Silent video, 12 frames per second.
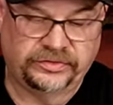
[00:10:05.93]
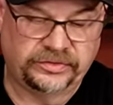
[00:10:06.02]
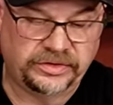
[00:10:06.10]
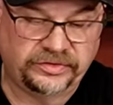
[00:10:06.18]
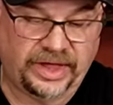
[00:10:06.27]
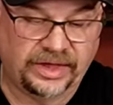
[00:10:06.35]

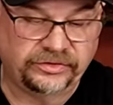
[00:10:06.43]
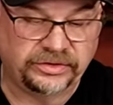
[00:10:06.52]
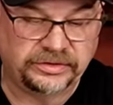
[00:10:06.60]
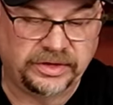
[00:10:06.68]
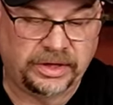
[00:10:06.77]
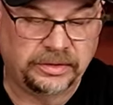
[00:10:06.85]
This has
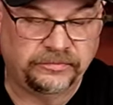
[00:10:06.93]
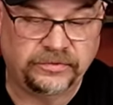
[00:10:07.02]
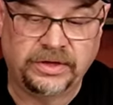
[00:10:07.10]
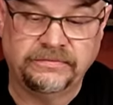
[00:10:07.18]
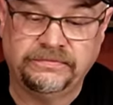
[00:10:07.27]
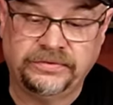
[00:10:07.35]
a
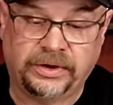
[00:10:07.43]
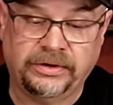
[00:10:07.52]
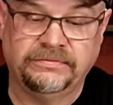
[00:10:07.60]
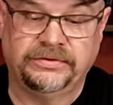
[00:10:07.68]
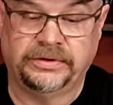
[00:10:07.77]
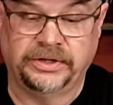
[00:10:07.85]

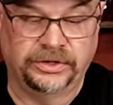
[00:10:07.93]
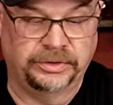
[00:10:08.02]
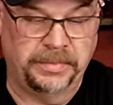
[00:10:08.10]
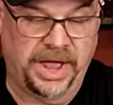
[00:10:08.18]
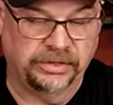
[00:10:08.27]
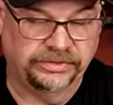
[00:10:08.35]
very, very good
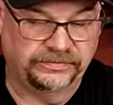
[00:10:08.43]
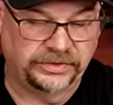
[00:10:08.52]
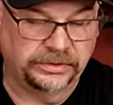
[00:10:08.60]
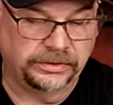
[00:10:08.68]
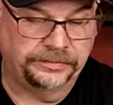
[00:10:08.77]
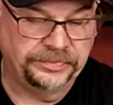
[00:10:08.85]

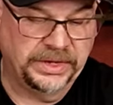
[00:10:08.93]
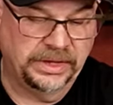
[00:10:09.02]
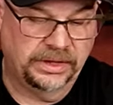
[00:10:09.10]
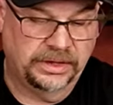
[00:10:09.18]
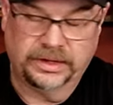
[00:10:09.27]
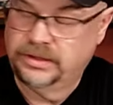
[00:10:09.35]
mouthfeel,
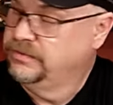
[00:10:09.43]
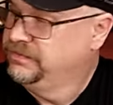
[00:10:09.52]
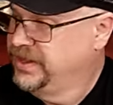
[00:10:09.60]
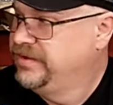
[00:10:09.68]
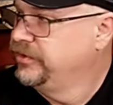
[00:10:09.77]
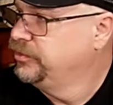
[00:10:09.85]
and the
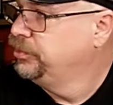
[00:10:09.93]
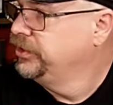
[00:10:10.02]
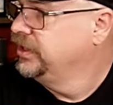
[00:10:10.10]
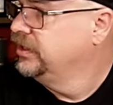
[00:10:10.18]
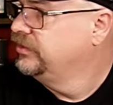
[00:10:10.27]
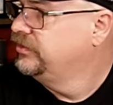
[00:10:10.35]
flavor is
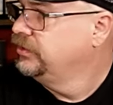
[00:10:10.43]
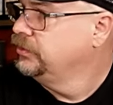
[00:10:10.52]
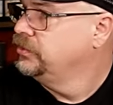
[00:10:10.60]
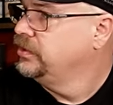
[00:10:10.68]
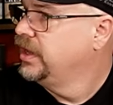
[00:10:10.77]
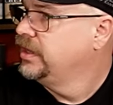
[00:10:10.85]
pretty good
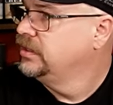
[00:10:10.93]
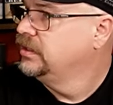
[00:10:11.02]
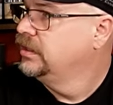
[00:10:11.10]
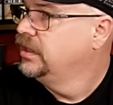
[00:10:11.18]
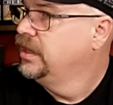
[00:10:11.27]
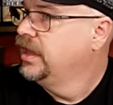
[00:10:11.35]
too. I
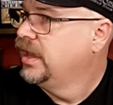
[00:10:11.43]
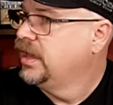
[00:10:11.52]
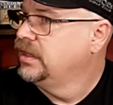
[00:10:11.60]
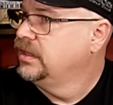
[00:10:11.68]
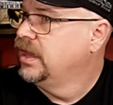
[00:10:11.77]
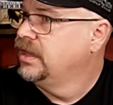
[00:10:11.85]

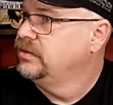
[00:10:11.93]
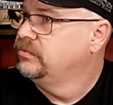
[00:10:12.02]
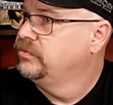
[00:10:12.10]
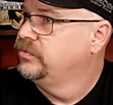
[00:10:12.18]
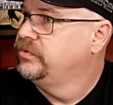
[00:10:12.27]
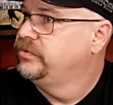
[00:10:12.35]

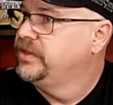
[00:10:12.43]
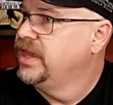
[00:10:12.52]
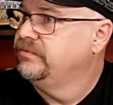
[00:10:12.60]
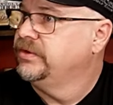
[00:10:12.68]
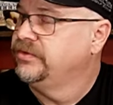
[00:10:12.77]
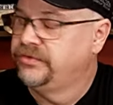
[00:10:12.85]

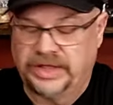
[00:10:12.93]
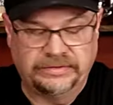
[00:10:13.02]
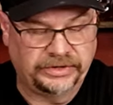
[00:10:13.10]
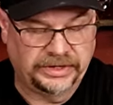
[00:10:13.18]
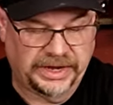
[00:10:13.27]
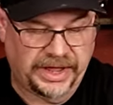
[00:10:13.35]
gave it a
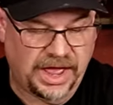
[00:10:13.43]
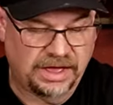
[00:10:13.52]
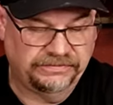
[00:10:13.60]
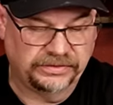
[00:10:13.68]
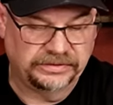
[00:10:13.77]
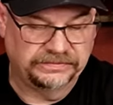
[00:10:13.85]

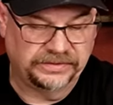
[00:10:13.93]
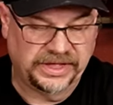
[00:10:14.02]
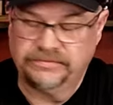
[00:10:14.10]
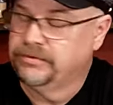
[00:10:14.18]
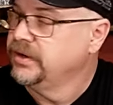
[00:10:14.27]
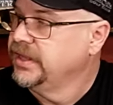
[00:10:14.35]
7.5 on the
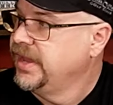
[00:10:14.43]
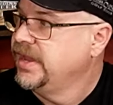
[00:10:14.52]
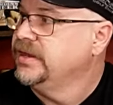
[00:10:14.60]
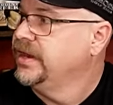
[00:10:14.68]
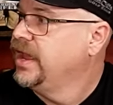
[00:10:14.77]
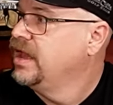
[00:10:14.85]
flavor and an
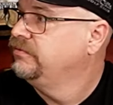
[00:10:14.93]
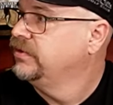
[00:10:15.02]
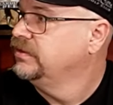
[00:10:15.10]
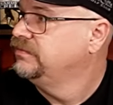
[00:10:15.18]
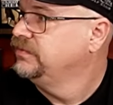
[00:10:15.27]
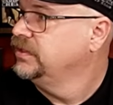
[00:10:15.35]
8.5
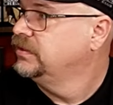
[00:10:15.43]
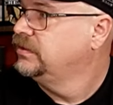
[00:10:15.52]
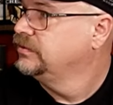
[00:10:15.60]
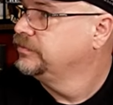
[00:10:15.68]
on the feel.